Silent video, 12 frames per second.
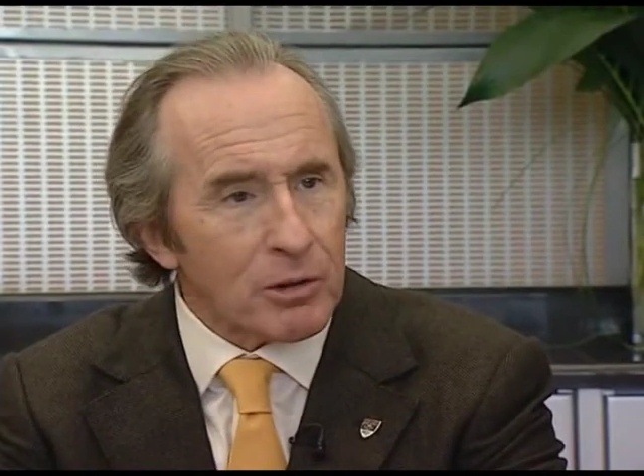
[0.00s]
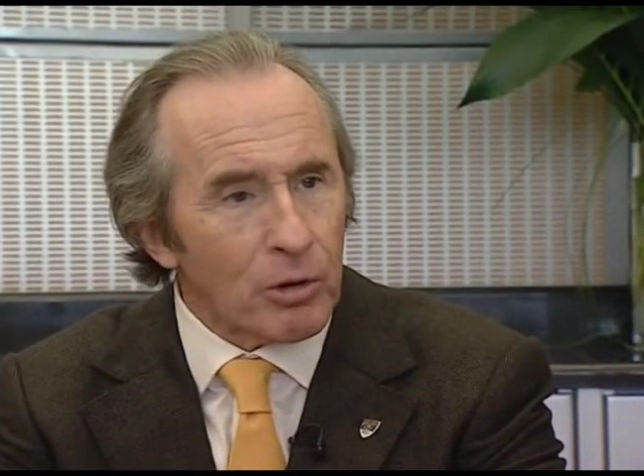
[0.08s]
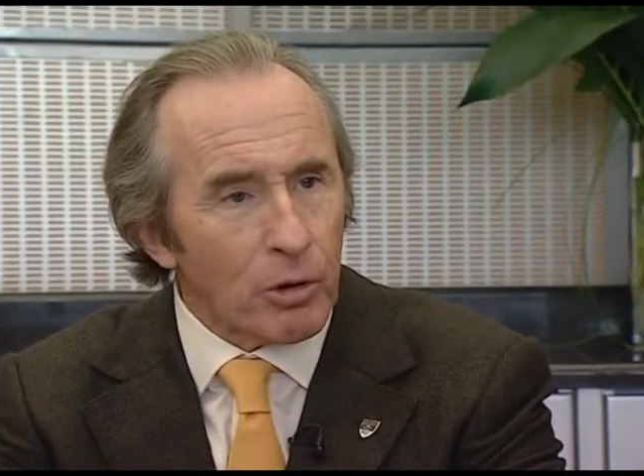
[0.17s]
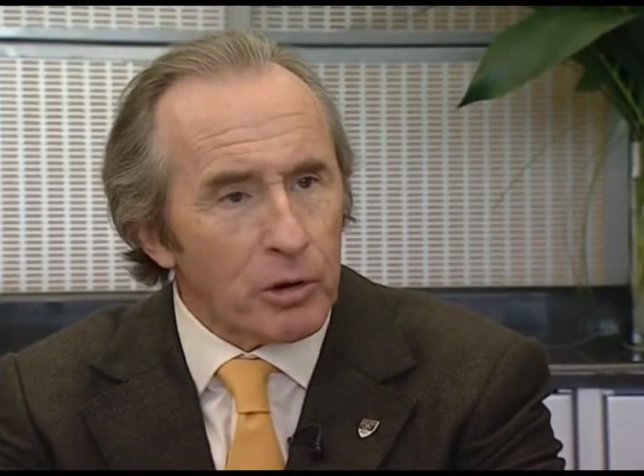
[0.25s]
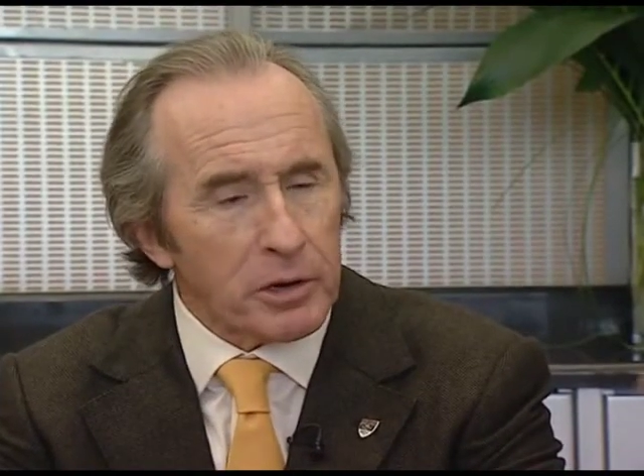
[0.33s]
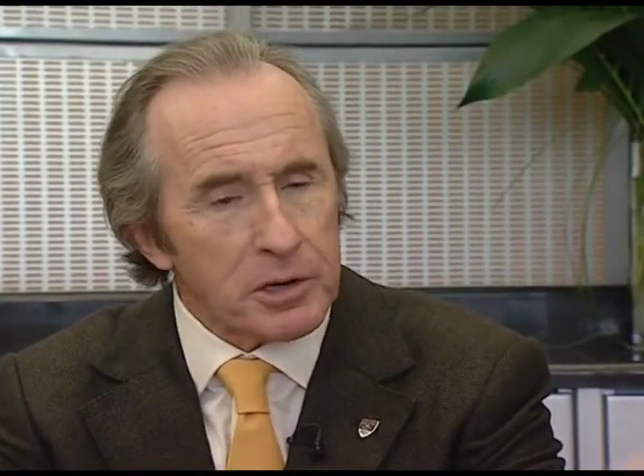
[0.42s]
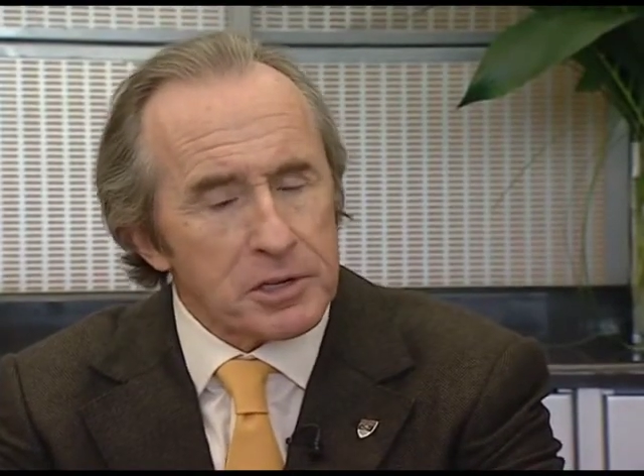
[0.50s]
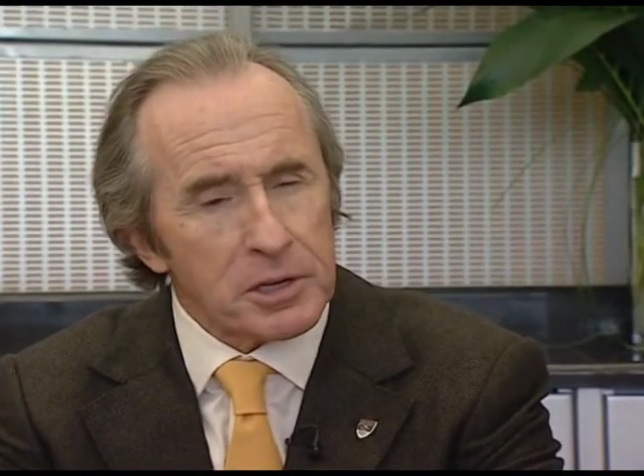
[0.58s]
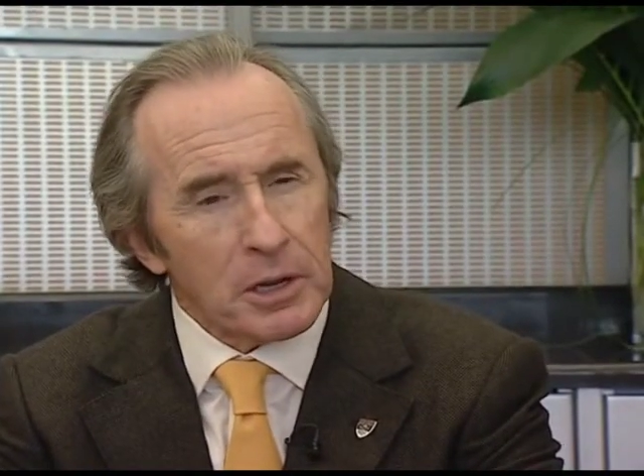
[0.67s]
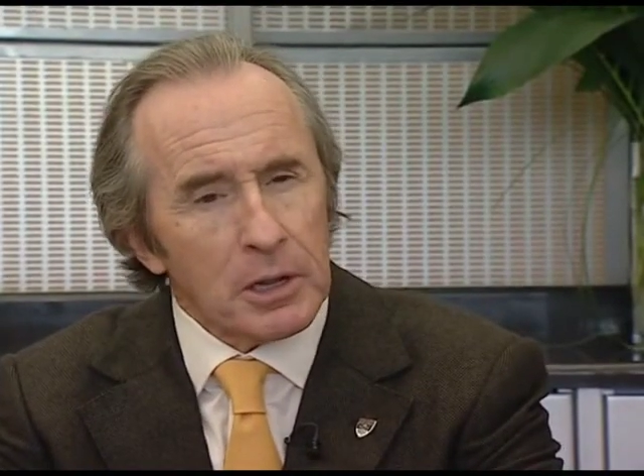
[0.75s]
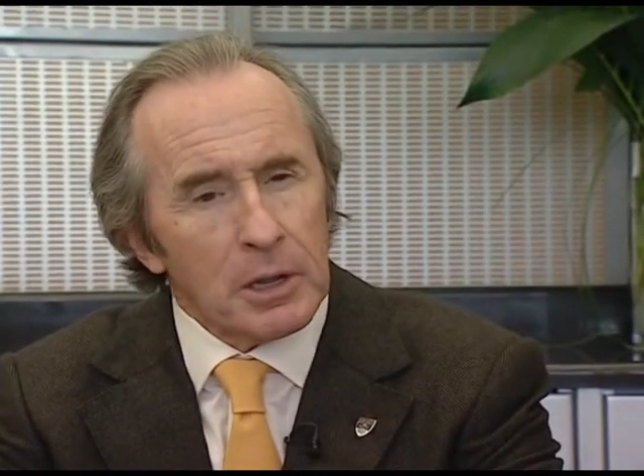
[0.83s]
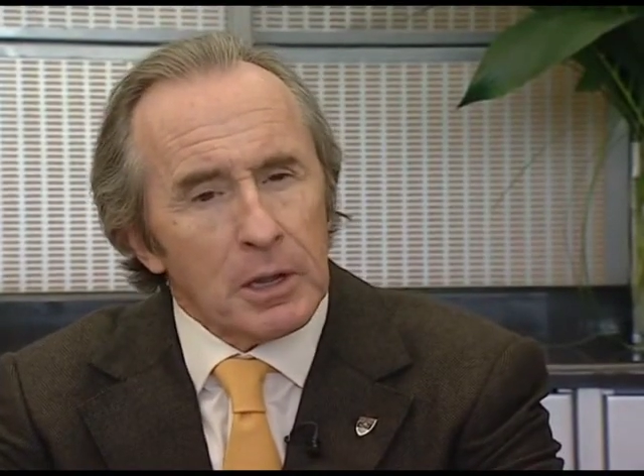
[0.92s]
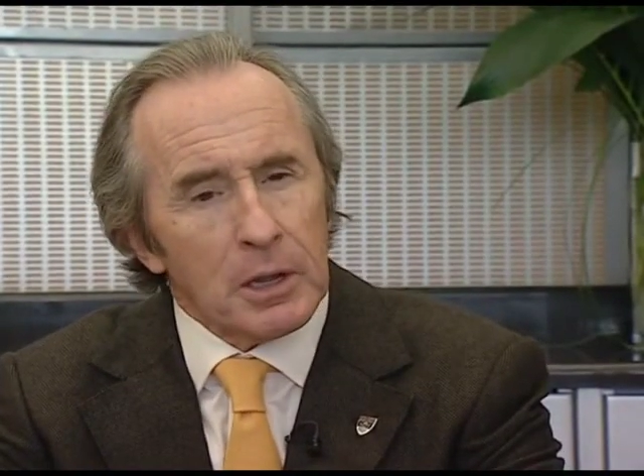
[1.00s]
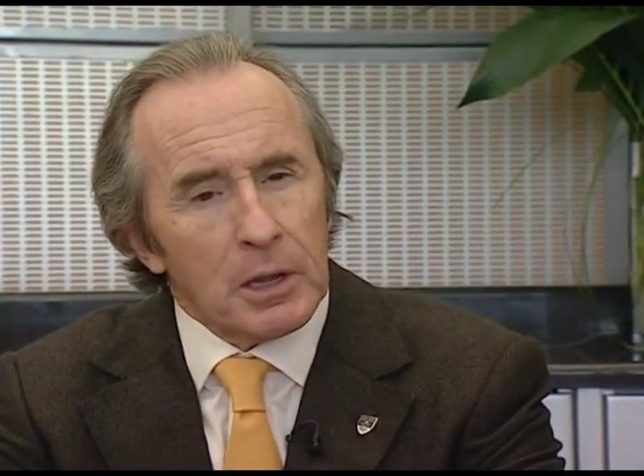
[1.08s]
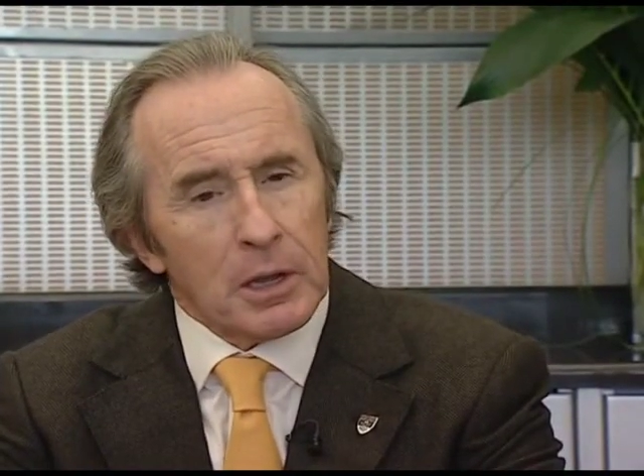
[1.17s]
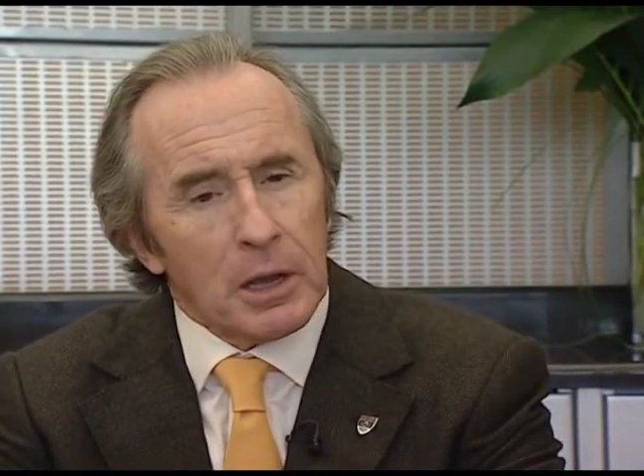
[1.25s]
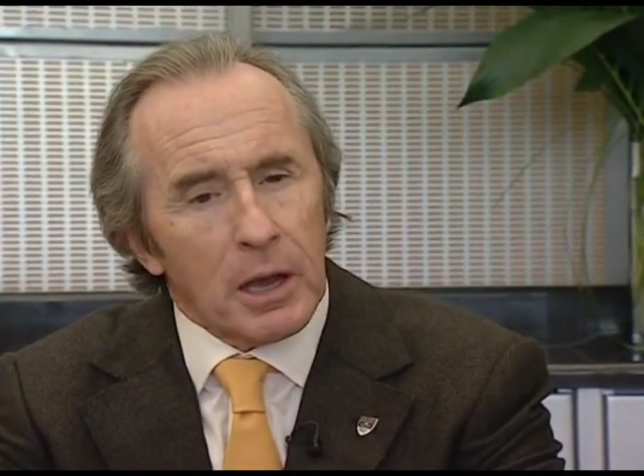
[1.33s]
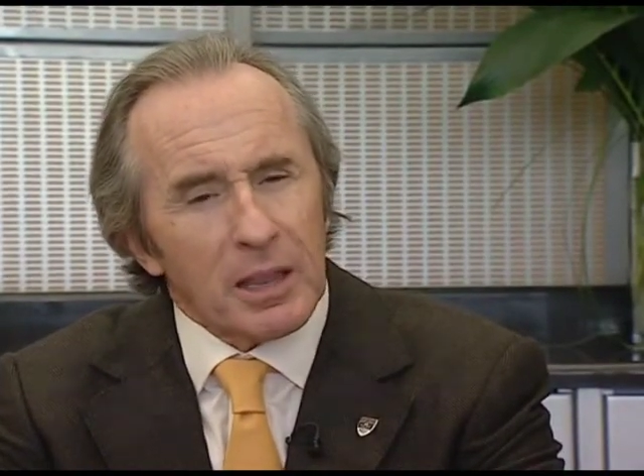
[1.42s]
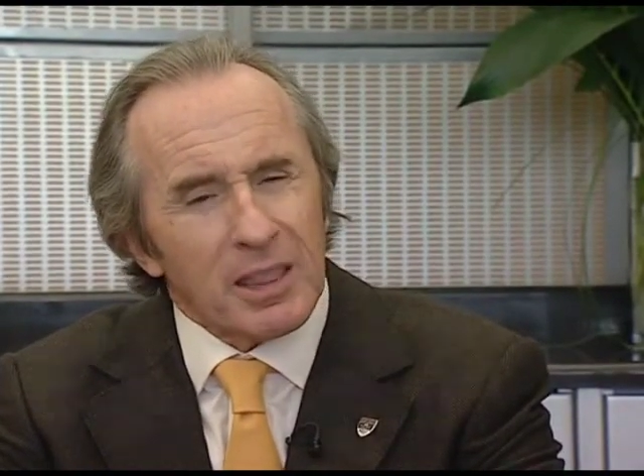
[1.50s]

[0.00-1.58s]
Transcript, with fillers: corners. I